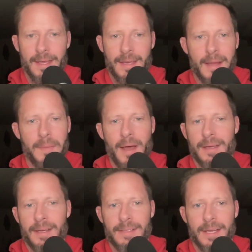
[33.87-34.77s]
And I'm not
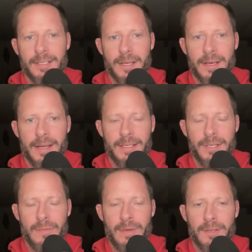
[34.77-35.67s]
going to touch on any
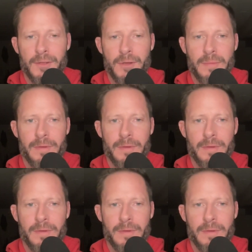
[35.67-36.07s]
doom and gloom.